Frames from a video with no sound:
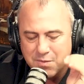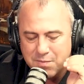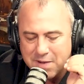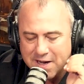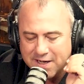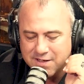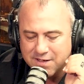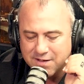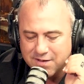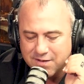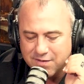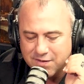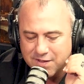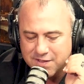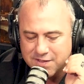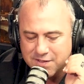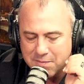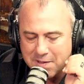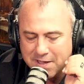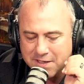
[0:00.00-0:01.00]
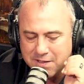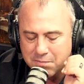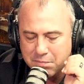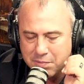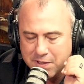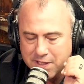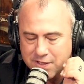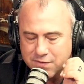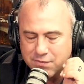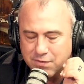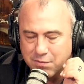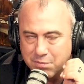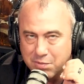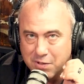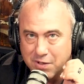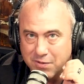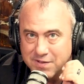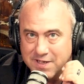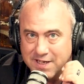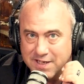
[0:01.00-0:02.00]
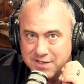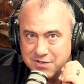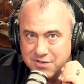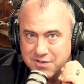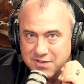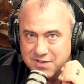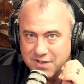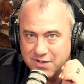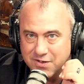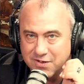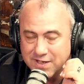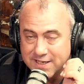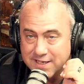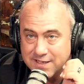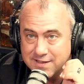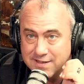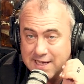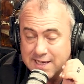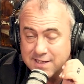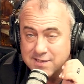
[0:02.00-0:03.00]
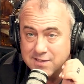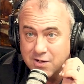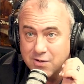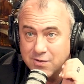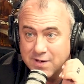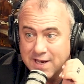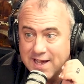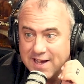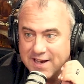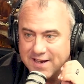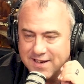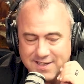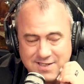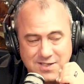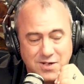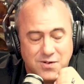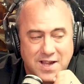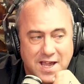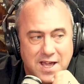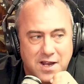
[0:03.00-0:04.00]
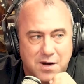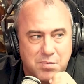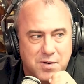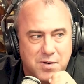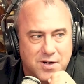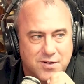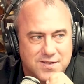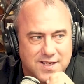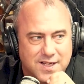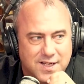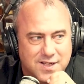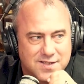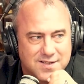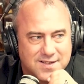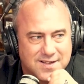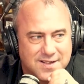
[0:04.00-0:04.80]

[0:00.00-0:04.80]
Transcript: go back to peaceful protesters though. Like that's okay. It's okay to protest.